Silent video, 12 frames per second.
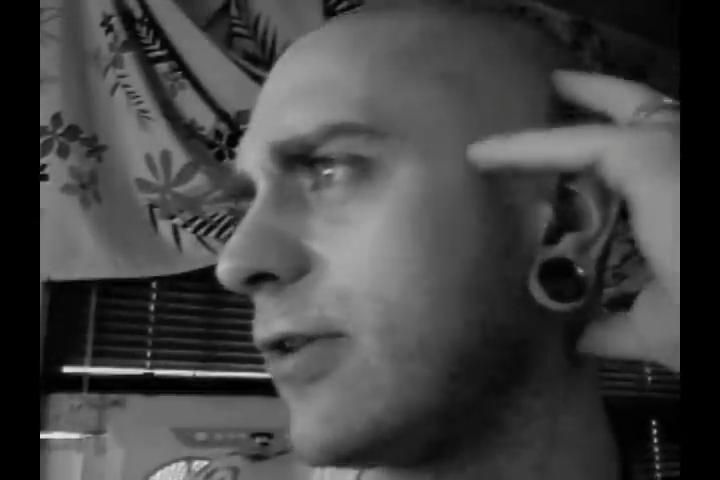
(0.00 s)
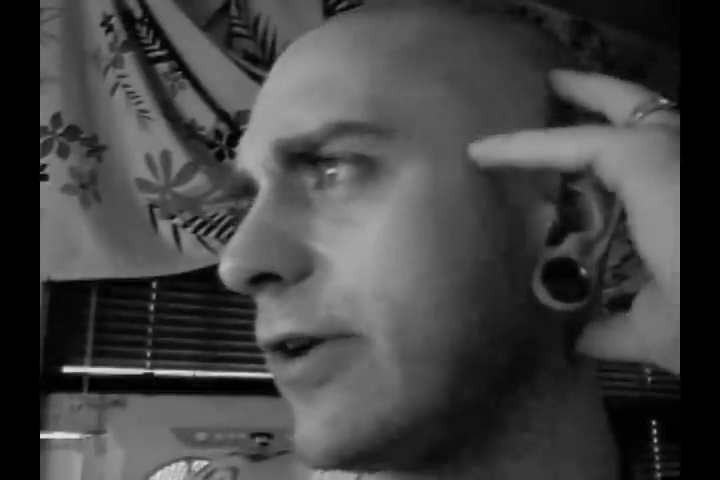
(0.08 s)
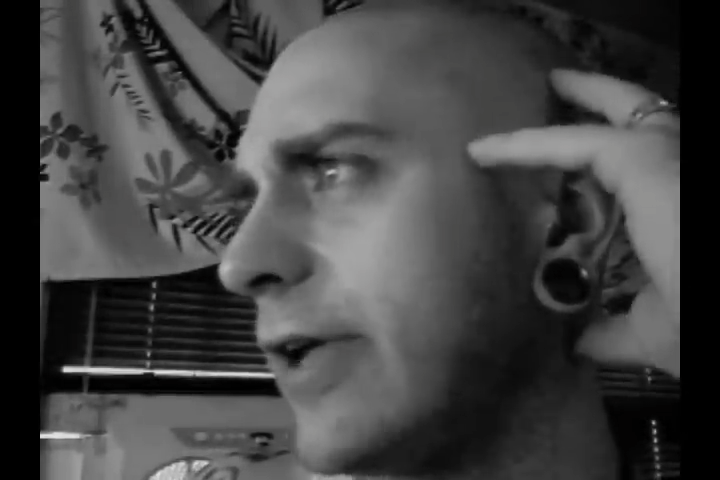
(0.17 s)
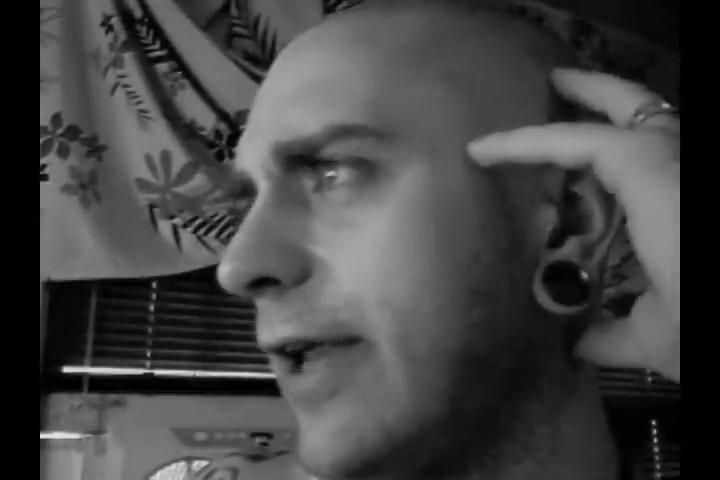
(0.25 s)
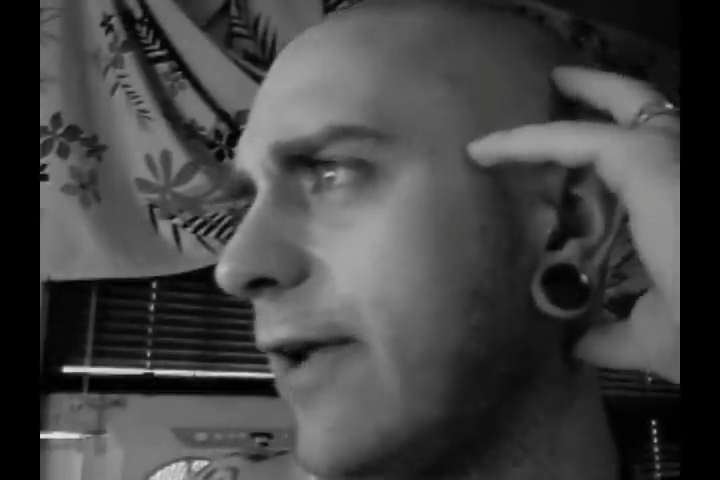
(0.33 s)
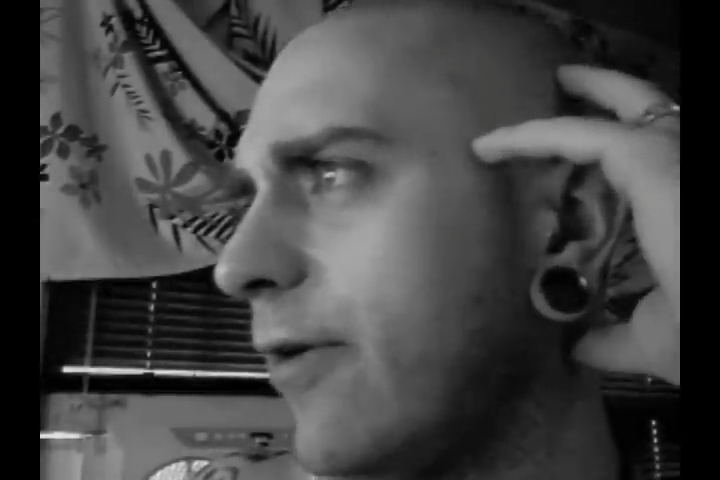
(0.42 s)

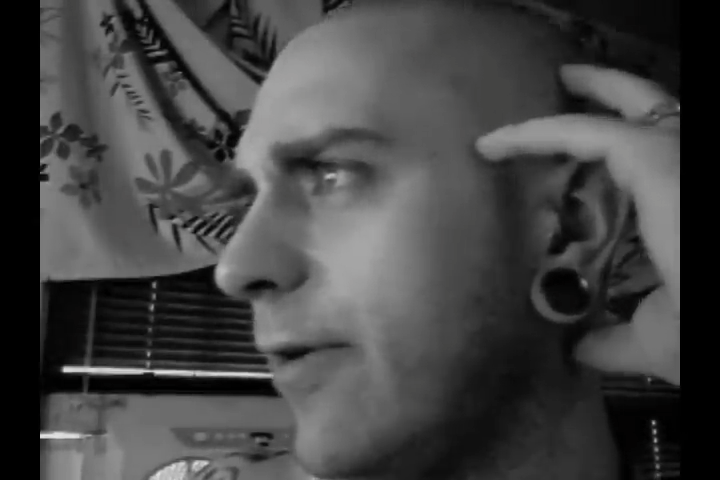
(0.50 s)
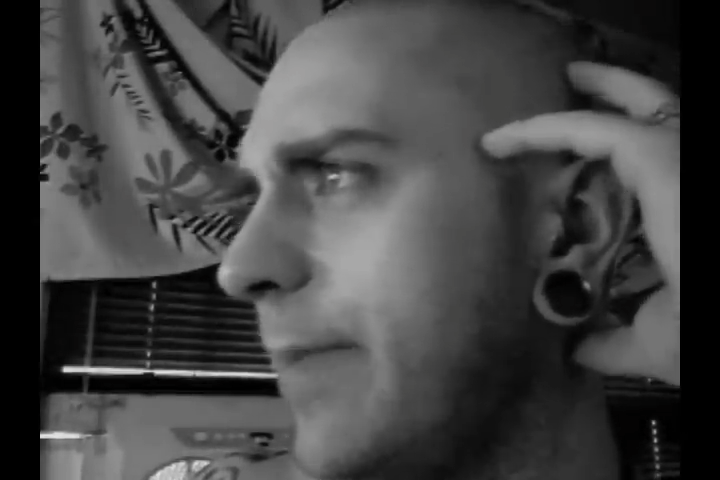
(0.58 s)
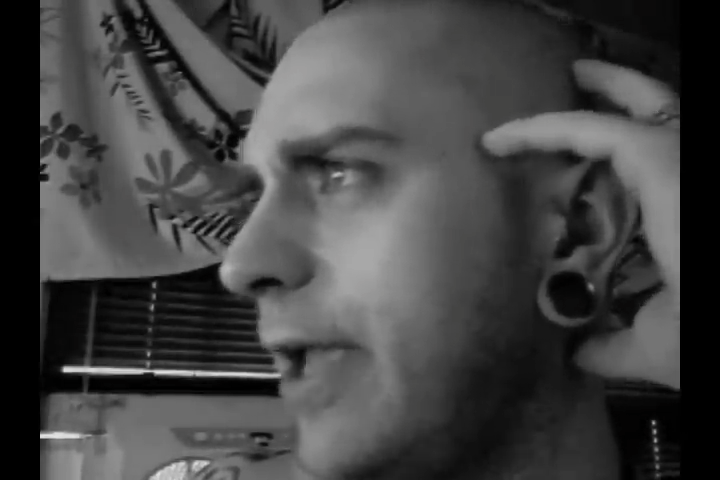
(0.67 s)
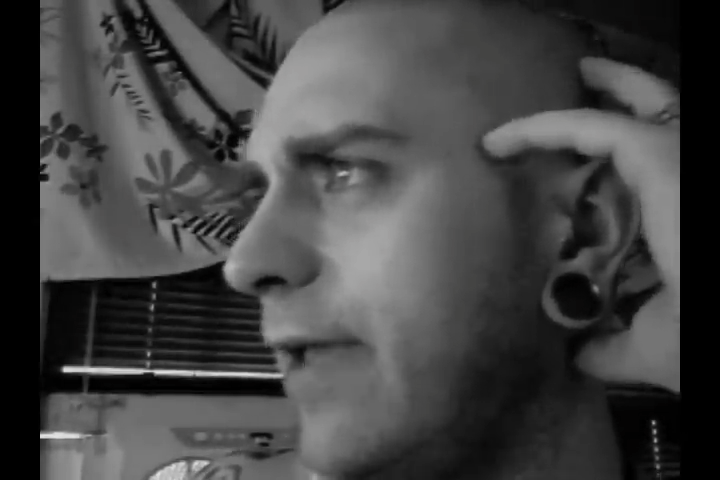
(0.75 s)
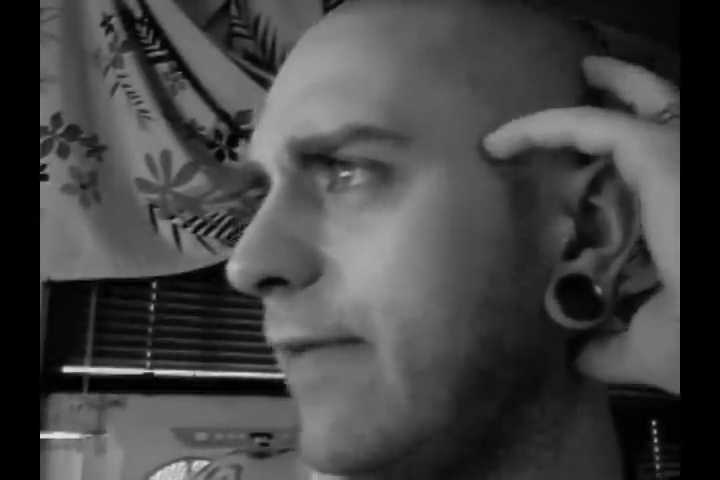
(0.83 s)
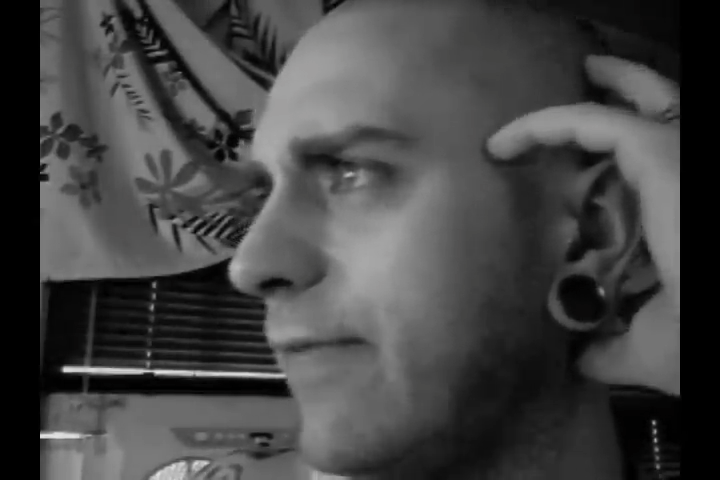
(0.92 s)
look at how I
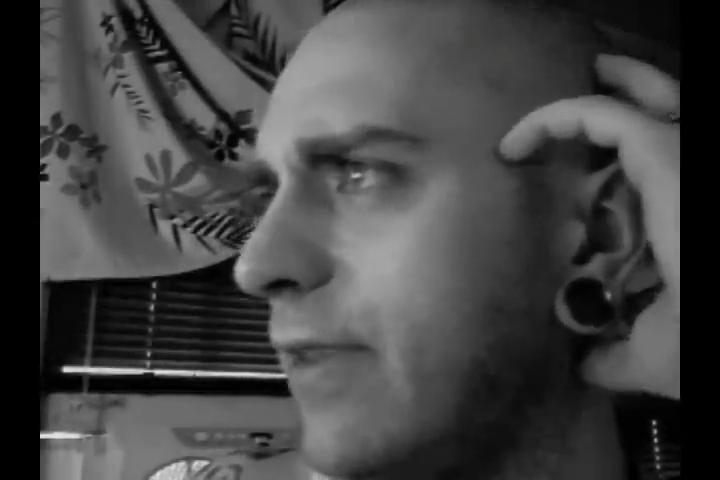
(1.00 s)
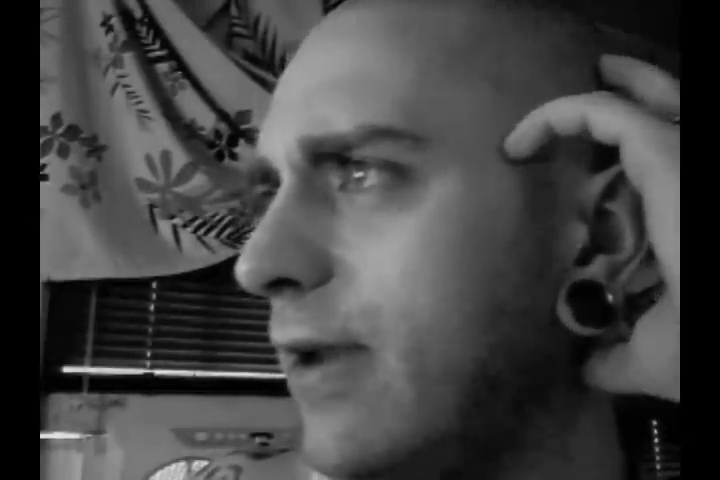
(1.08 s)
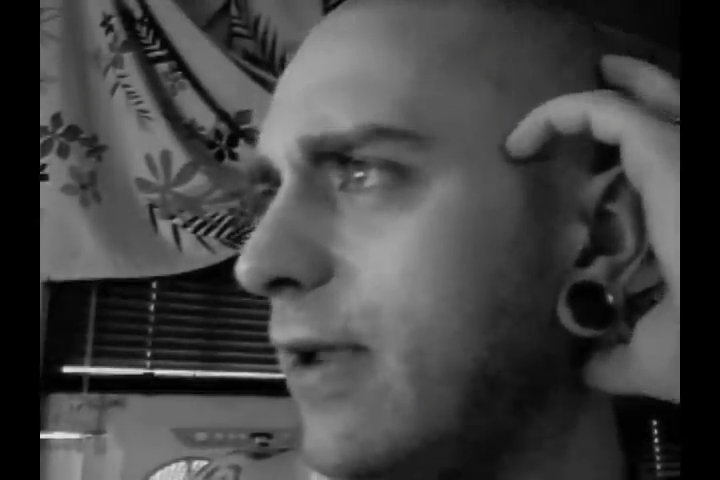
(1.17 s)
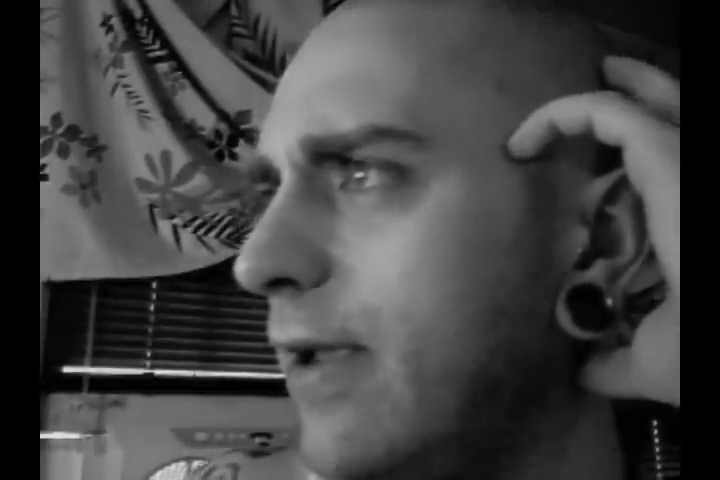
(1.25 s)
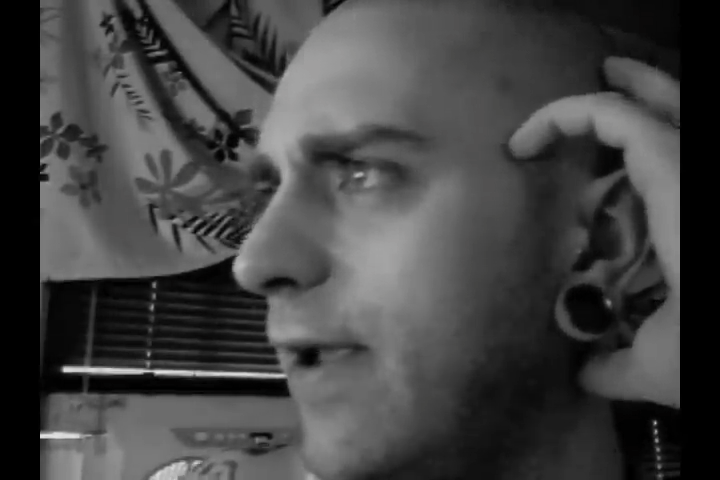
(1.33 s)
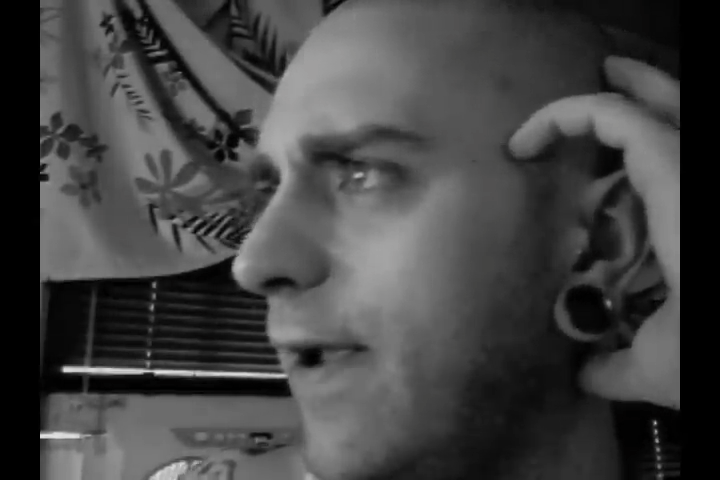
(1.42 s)
behave, and
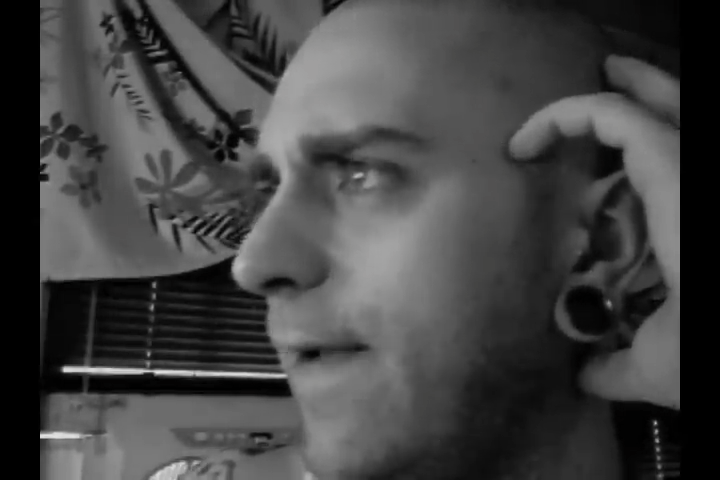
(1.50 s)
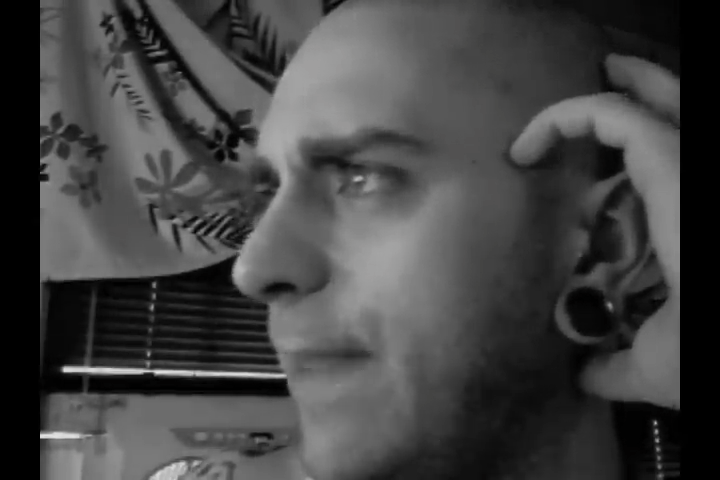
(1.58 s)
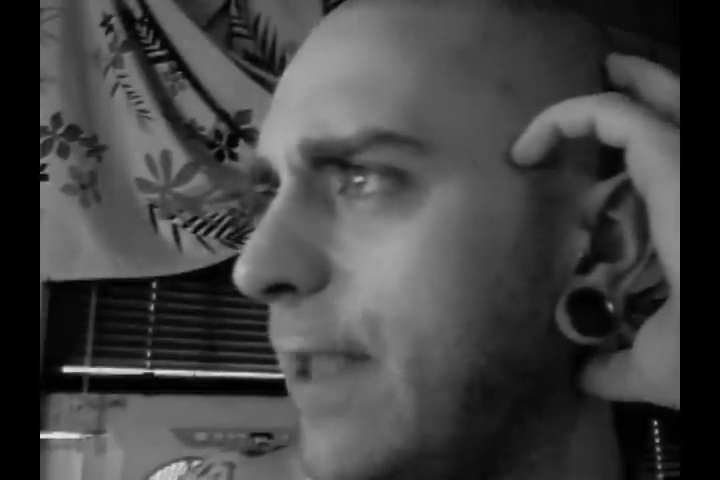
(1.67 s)
they